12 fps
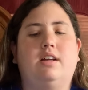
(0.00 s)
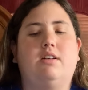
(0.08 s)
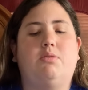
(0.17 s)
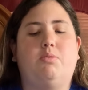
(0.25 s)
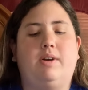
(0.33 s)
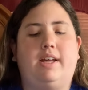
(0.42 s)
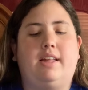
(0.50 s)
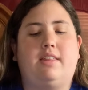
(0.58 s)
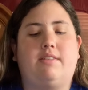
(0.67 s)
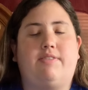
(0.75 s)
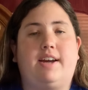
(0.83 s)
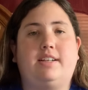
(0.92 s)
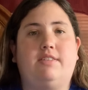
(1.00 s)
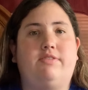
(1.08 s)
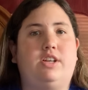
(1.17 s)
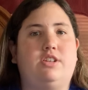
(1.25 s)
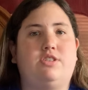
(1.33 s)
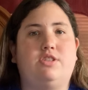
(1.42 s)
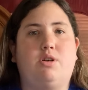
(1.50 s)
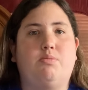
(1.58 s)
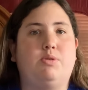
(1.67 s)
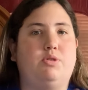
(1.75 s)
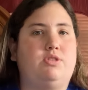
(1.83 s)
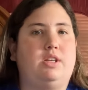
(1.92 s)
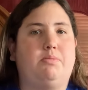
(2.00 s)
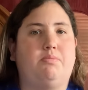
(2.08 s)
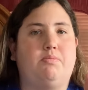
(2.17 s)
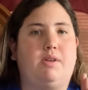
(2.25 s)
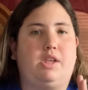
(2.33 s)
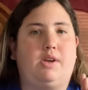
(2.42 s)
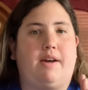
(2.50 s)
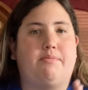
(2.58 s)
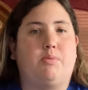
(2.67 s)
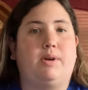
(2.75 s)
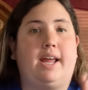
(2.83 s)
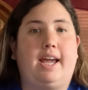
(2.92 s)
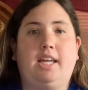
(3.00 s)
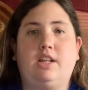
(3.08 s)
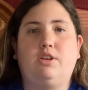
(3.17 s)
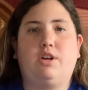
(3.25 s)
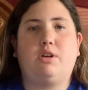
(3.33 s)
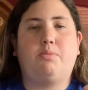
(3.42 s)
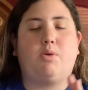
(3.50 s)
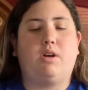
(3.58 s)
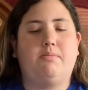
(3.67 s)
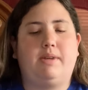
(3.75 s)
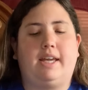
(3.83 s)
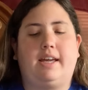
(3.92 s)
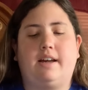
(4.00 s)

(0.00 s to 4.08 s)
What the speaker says: With effectiveness, nope, you have point A and you go to point B.